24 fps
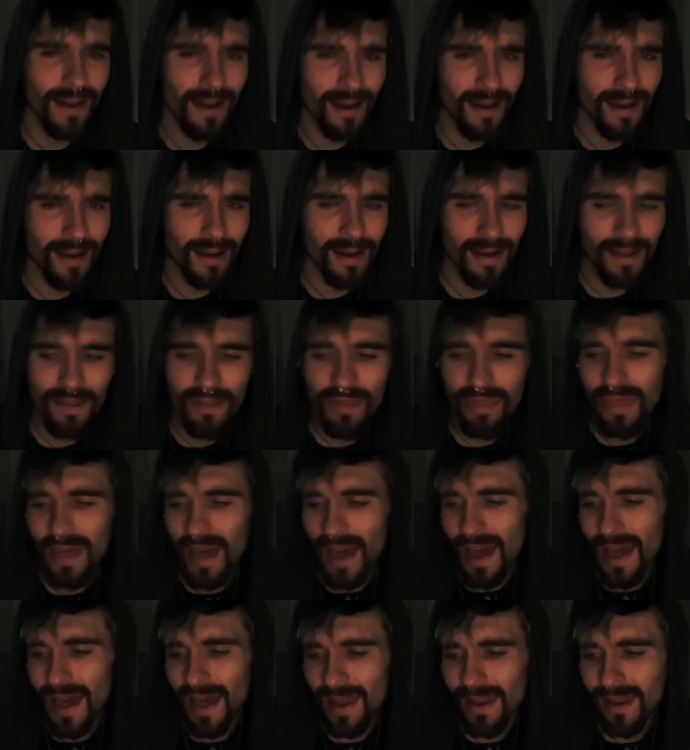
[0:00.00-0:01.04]
uh,
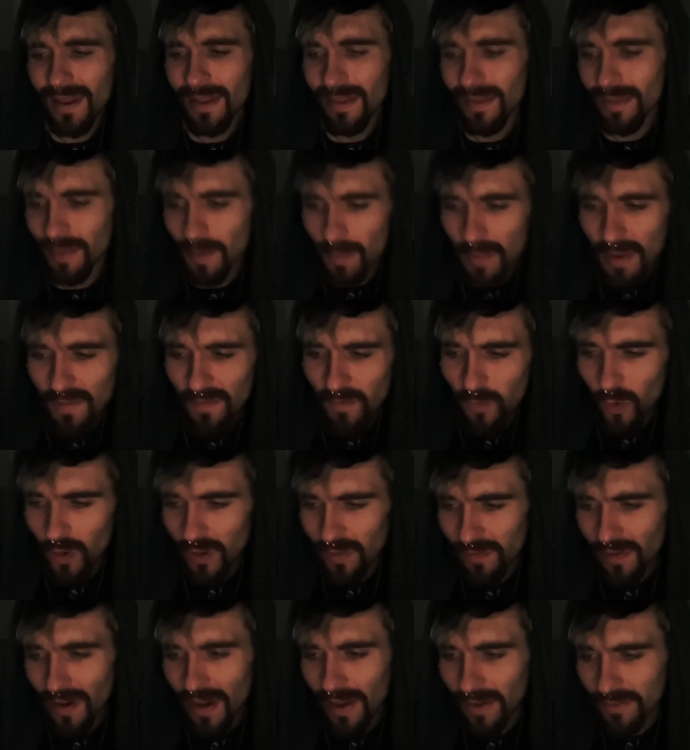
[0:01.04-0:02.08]
that the Mit
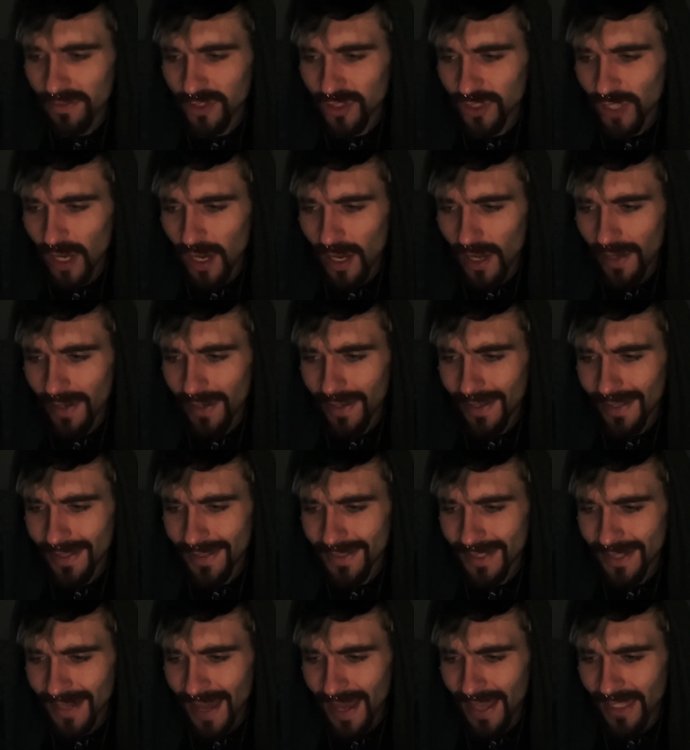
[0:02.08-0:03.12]
45 shot
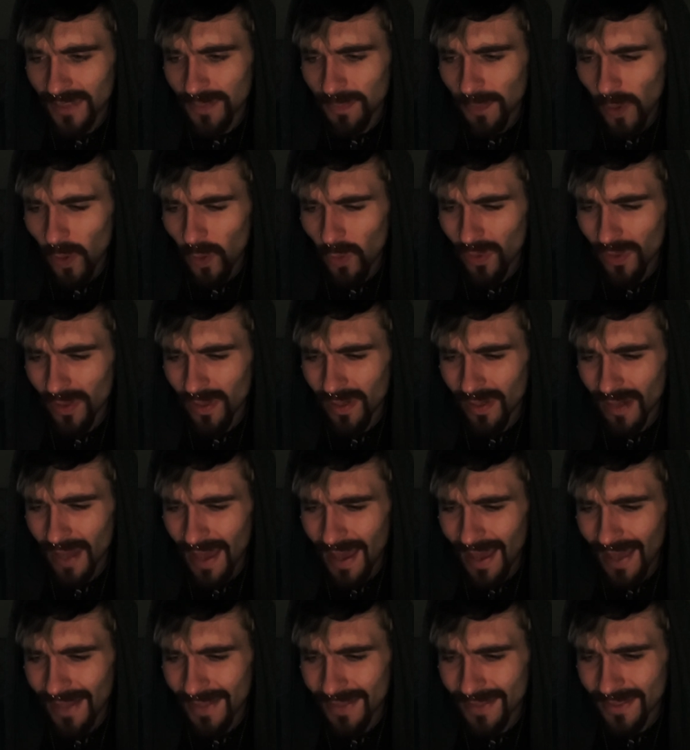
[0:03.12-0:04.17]
isn't as potent
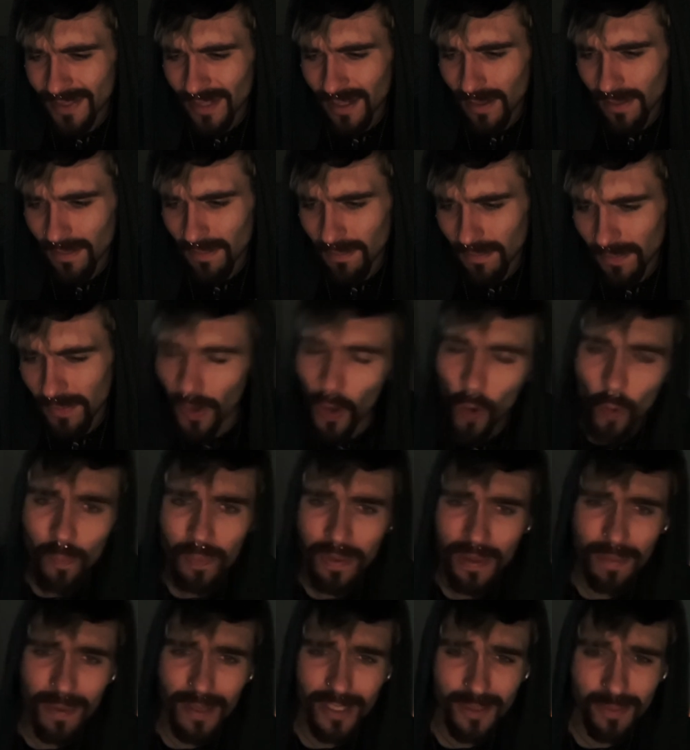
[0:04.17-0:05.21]
as um, the
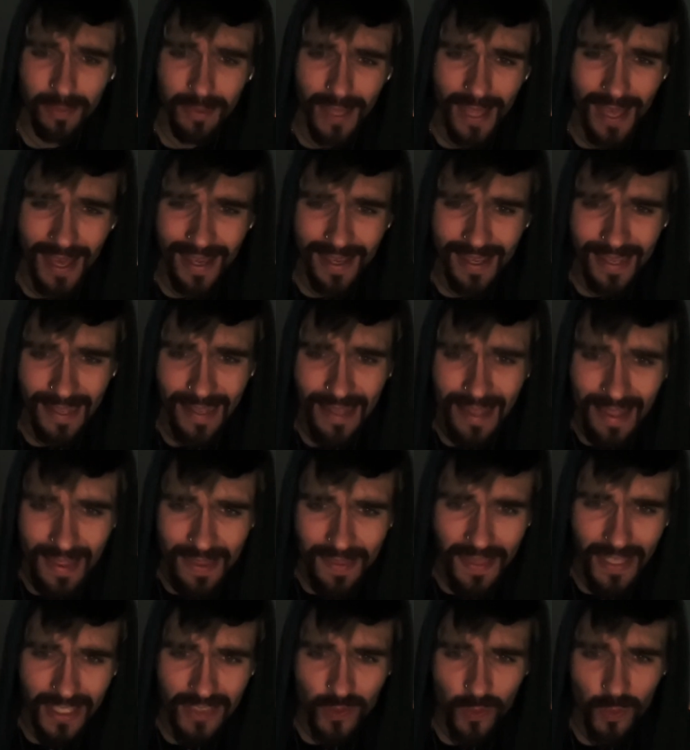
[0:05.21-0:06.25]
OPMS Black
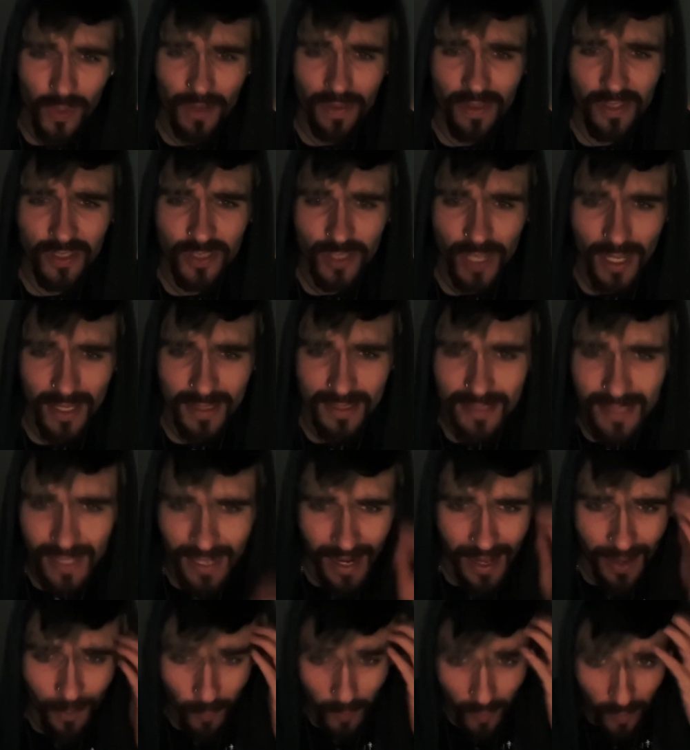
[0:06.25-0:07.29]
that's one of the shots that
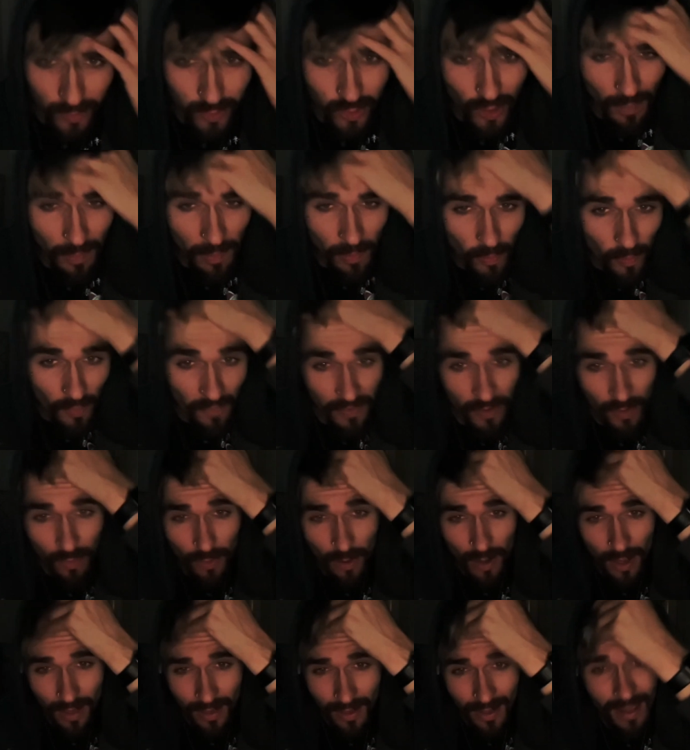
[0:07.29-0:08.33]
I will drop a review
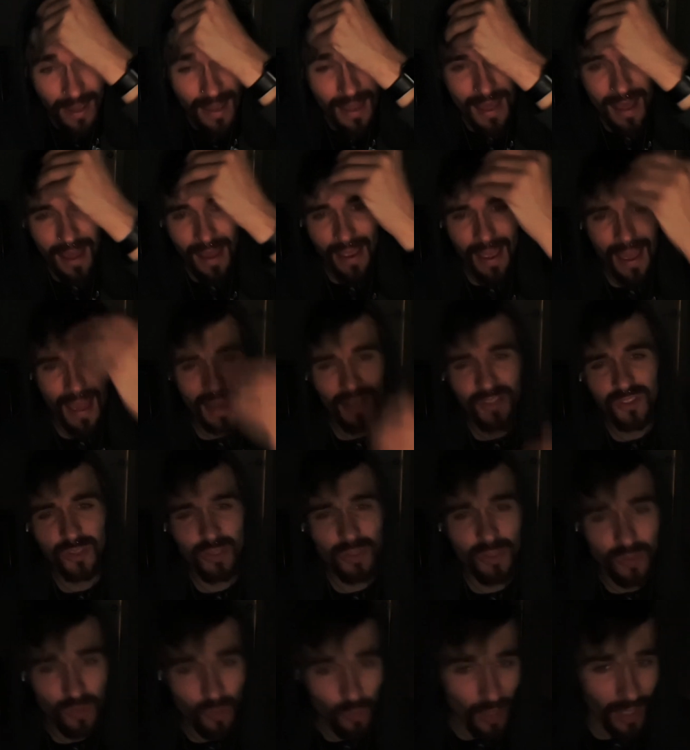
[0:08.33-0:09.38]
on. I
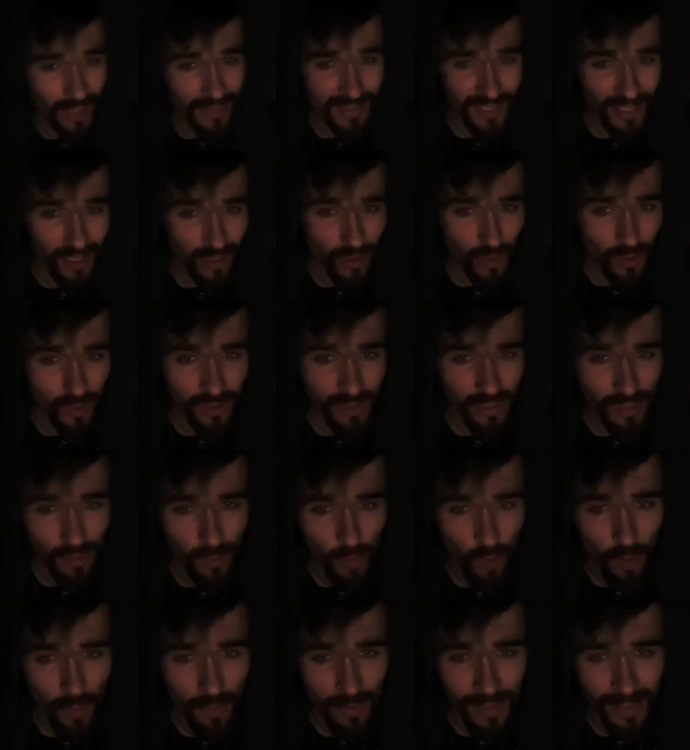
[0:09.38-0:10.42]
actually do not take those
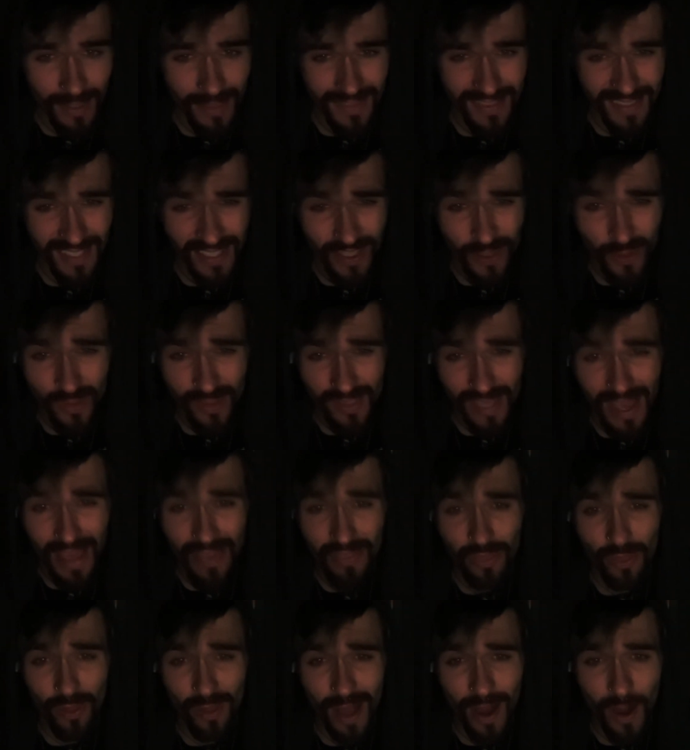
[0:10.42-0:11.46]
anymore because they use
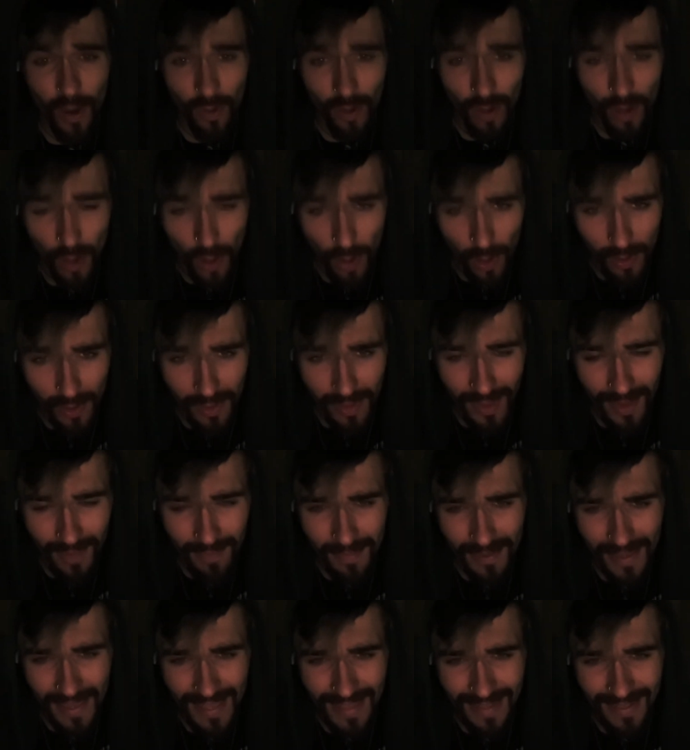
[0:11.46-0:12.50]
ethyl alcohol in
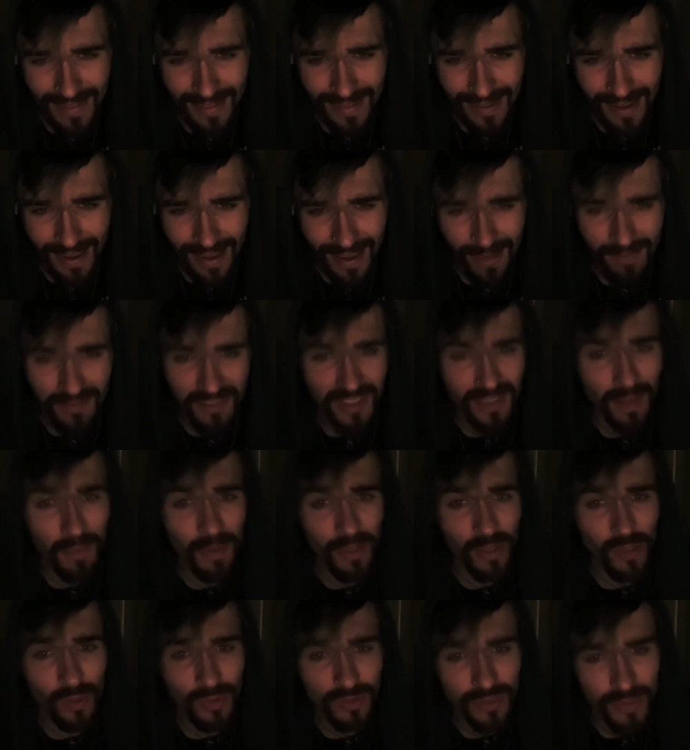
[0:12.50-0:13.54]
them and I have
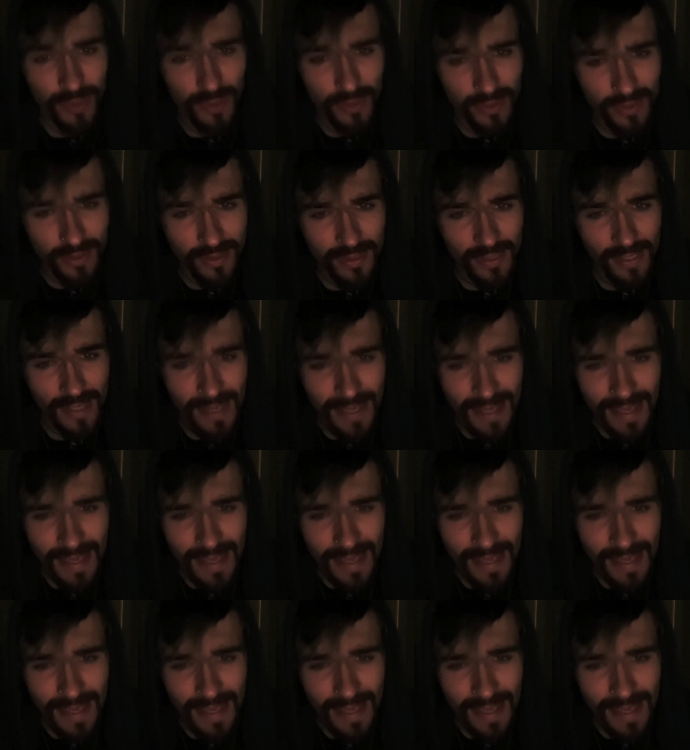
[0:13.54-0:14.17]
stomach ulcers.